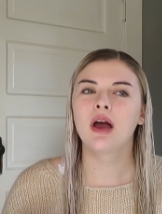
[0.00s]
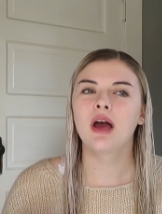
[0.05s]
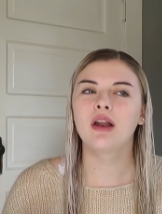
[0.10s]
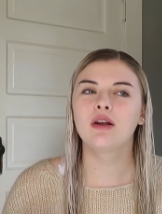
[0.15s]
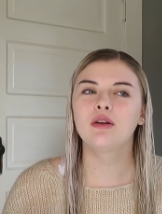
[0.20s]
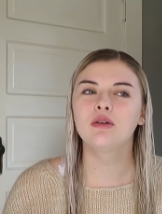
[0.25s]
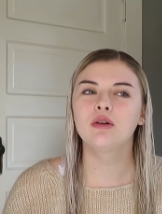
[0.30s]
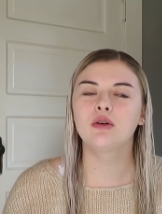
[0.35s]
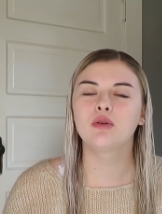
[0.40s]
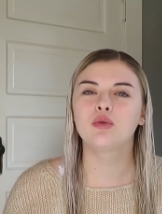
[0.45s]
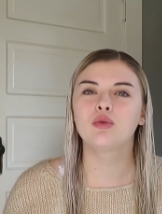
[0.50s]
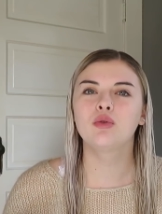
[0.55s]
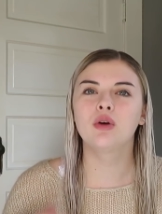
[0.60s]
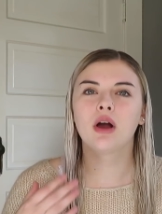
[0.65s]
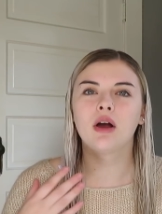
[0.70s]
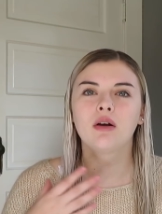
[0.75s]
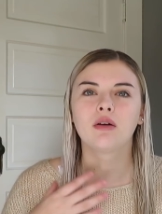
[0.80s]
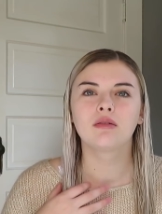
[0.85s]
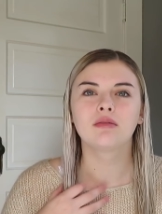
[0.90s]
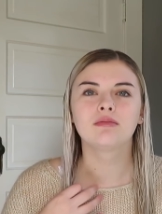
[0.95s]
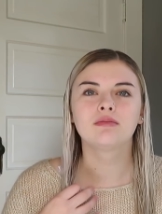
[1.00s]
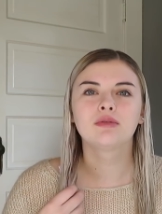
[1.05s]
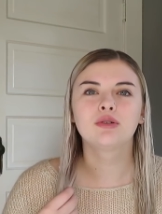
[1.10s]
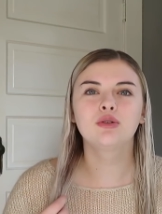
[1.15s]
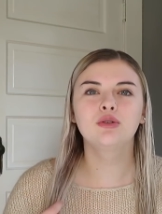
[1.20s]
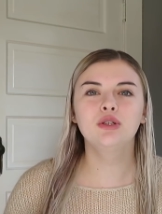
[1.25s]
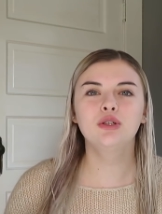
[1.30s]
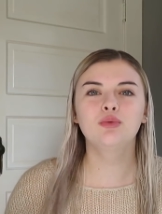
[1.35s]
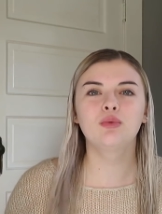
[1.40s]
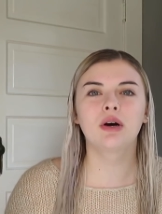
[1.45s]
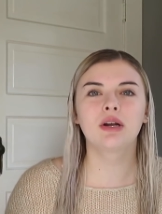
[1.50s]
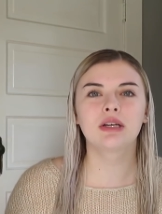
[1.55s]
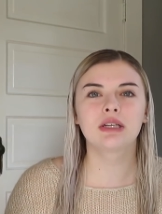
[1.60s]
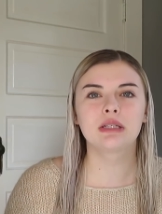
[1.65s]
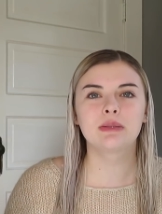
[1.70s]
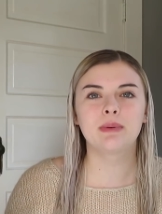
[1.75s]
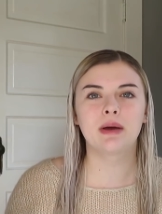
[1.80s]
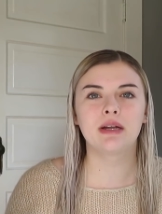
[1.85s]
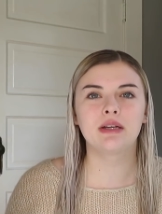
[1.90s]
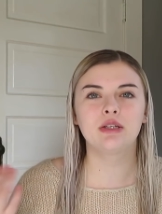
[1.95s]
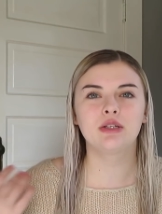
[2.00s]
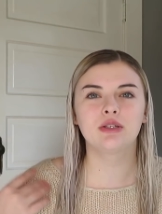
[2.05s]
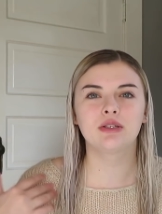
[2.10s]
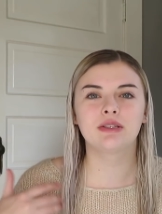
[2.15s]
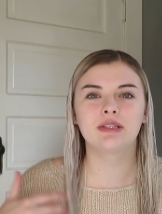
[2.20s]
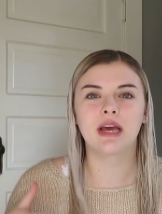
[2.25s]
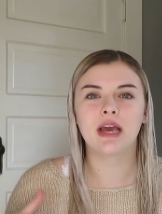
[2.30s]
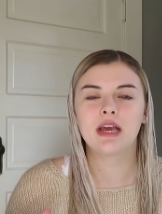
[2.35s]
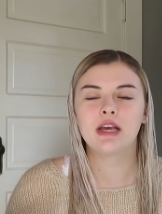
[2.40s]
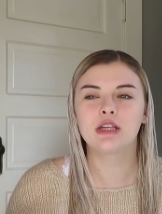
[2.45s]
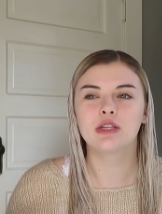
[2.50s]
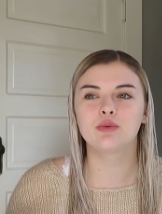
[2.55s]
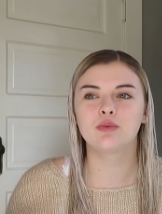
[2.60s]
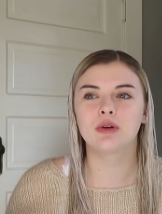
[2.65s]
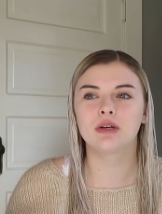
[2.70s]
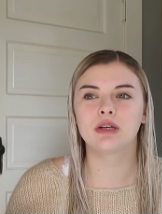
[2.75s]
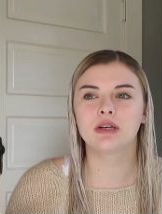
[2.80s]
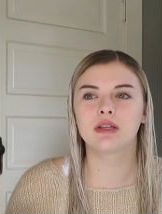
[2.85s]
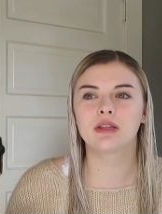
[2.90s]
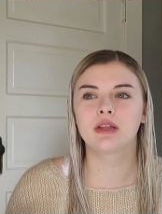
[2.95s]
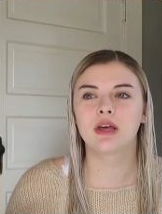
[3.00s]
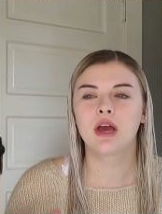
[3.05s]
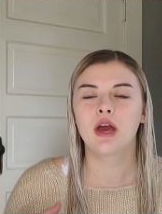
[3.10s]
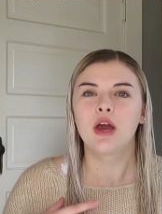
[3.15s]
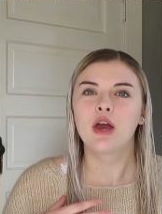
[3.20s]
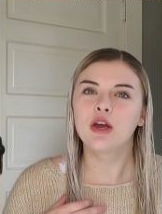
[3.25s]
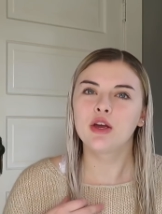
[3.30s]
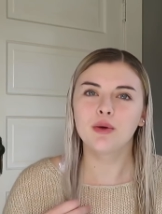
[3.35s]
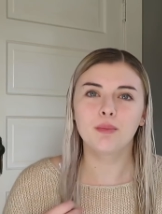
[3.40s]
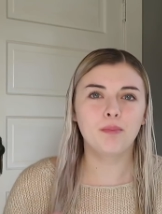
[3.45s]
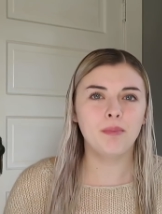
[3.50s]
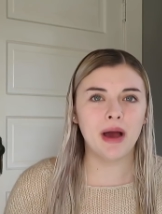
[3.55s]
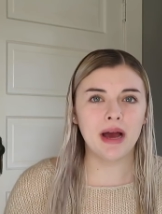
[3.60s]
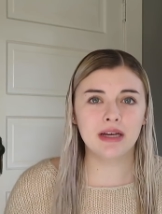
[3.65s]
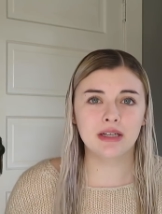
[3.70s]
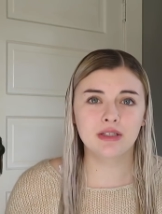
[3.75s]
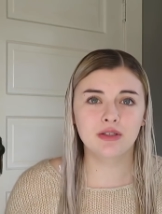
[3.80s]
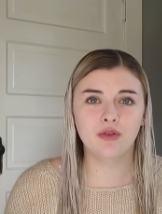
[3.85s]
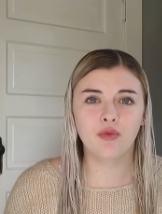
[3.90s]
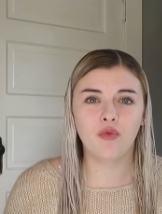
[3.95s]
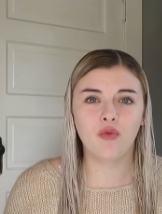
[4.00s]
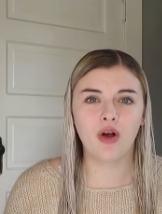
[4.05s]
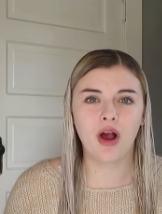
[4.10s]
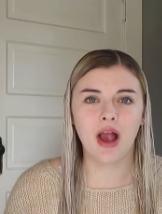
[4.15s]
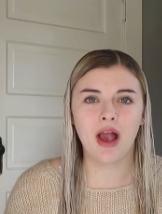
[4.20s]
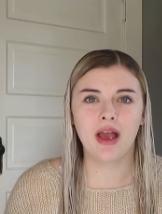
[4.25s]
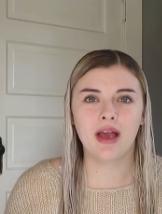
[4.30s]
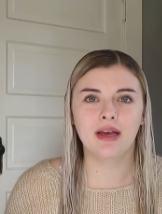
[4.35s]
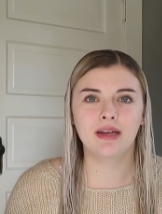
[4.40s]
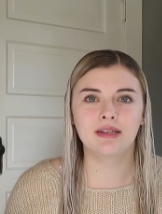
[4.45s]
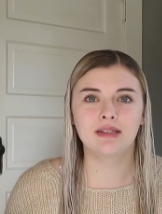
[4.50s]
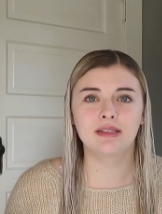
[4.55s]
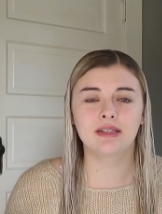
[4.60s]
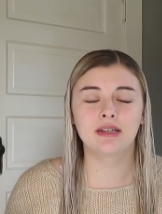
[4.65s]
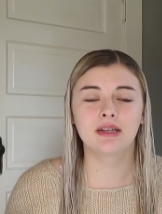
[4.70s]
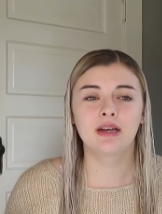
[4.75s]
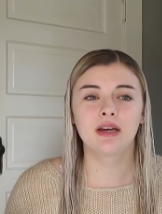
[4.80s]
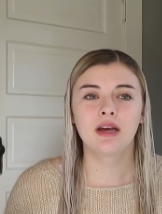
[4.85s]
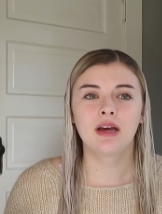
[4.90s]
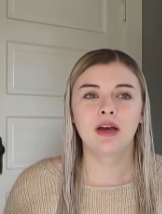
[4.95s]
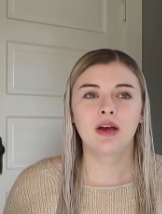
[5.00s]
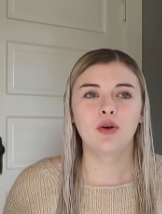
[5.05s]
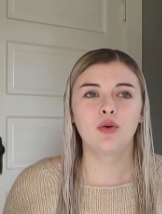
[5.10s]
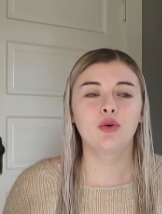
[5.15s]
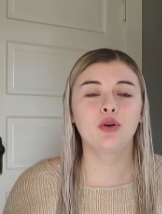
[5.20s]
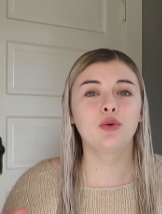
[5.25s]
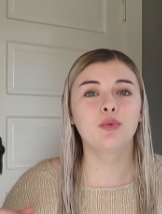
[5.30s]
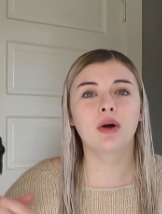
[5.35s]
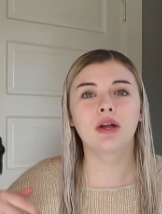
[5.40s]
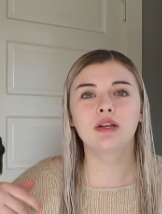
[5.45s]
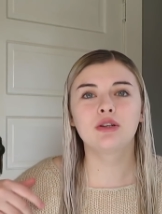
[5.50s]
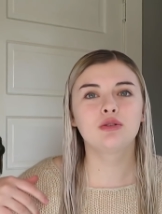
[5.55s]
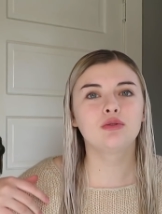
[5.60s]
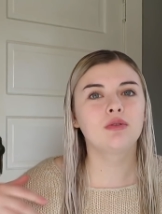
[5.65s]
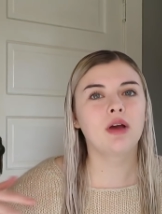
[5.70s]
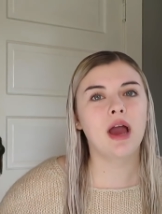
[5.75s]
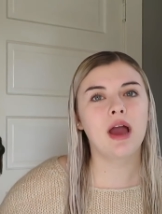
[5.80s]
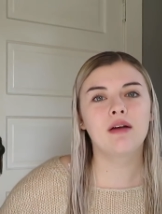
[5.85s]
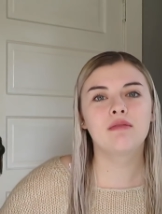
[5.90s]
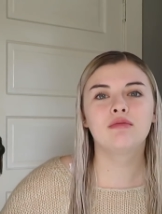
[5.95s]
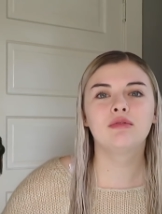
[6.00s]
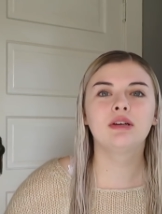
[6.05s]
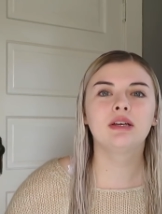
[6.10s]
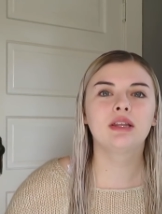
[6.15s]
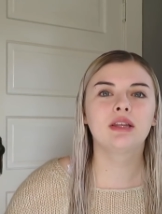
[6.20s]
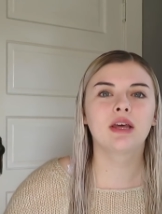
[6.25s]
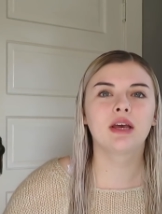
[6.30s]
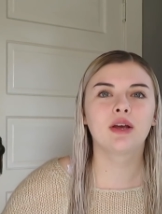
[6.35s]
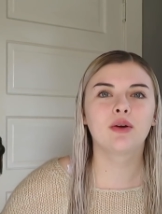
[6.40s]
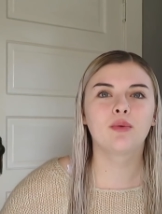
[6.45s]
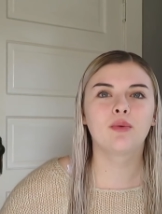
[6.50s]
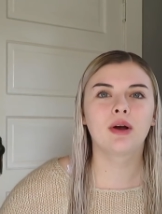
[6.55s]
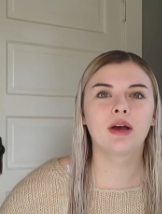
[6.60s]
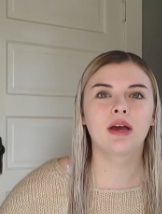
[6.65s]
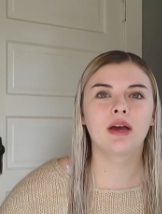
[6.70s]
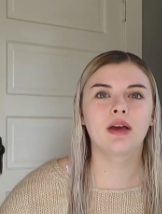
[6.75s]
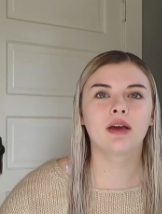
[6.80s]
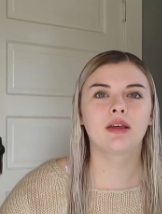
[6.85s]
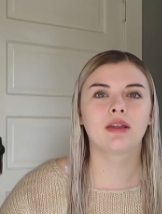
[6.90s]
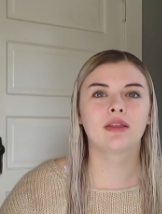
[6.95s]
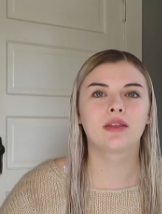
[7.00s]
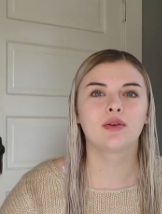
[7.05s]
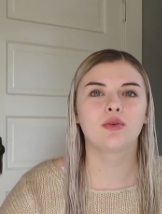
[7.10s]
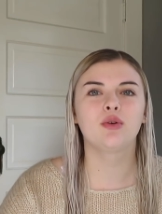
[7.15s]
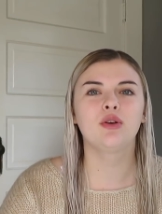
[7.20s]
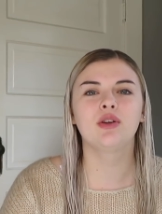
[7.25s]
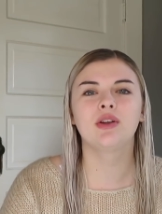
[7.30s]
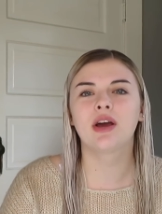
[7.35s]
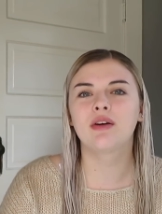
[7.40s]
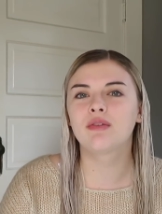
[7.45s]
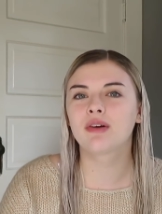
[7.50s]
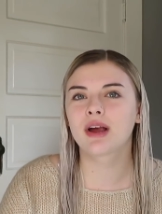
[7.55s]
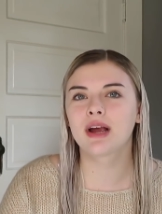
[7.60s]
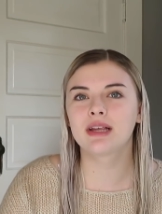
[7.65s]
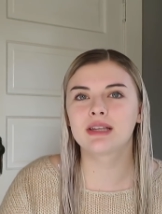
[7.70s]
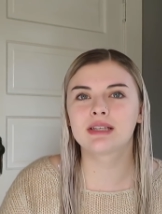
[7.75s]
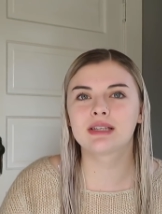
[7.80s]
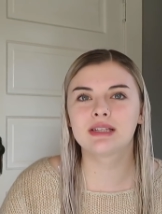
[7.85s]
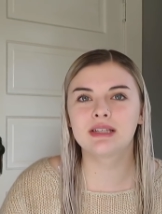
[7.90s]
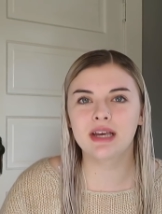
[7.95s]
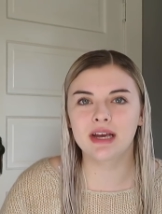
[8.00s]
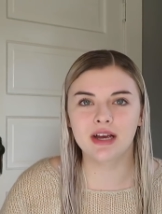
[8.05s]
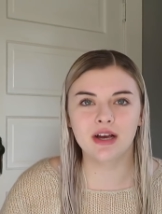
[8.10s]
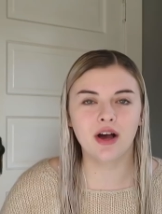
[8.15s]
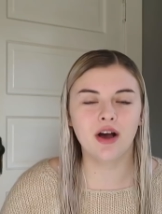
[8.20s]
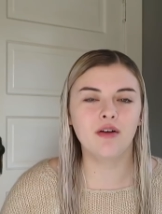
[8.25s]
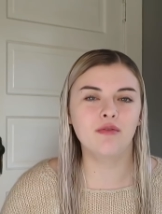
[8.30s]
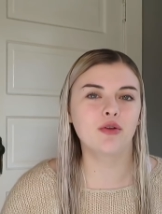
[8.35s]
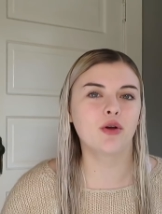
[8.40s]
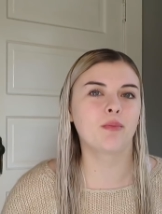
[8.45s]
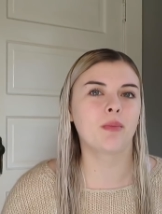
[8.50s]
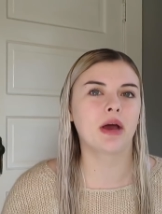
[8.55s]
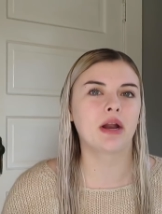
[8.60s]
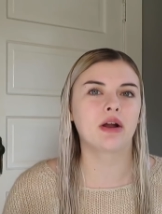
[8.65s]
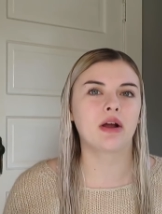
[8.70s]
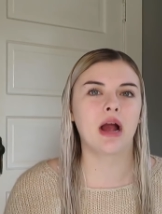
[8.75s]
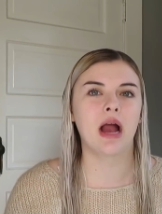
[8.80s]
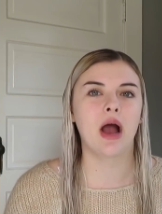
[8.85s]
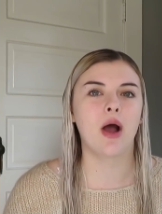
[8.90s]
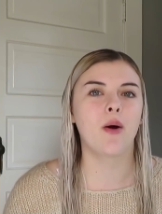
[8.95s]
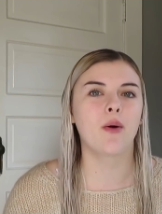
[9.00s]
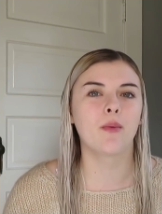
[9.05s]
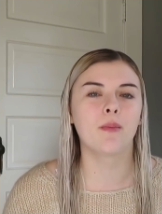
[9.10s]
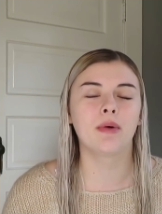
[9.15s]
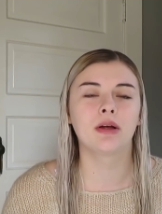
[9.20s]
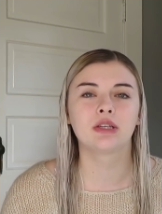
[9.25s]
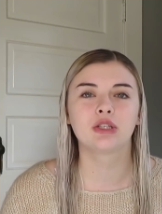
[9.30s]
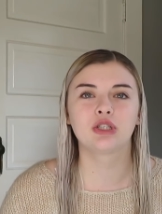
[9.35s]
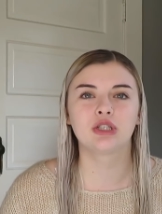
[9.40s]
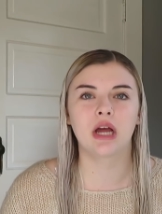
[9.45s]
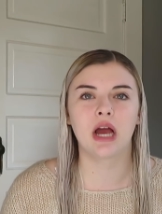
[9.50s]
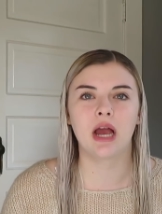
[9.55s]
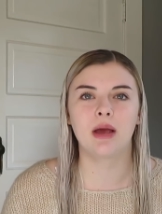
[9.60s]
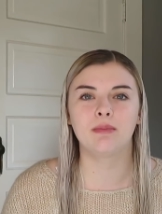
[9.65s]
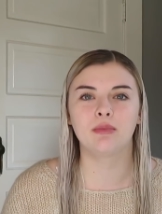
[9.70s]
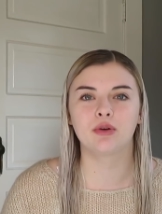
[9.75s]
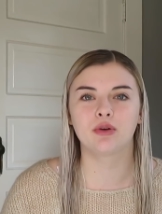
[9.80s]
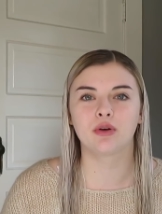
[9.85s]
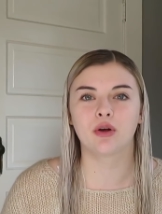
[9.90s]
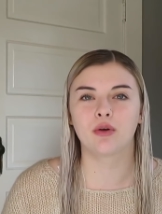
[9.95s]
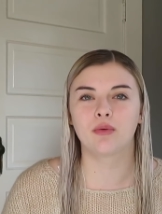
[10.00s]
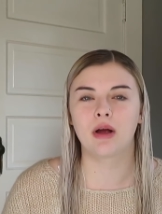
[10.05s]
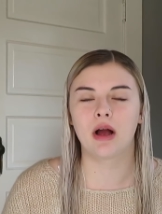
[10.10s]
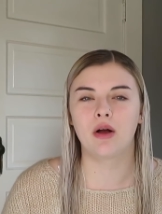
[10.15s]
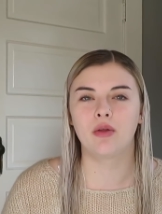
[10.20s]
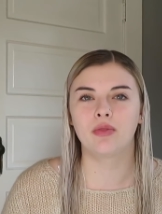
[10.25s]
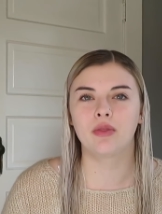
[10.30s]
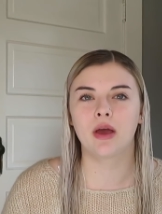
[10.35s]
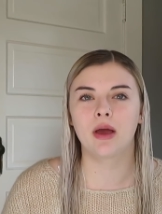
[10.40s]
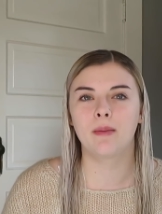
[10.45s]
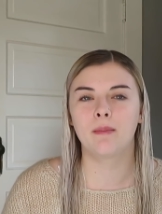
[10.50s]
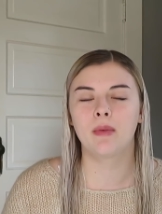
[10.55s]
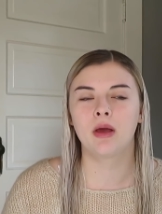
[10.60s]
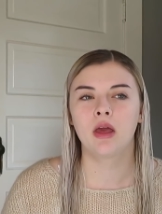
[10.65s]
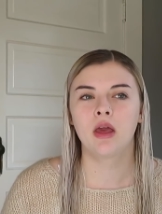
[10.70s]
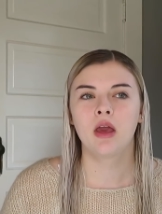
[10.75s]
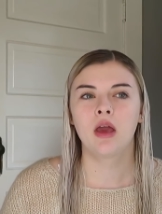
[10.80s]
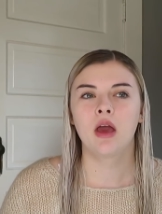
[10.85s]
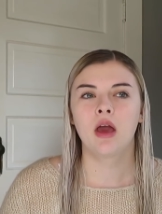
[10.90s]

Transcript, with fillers: I don't know, who who you want to spend your days with, your best friend, who you want to do everything with, who you never get sick of no matter how much time you're around them.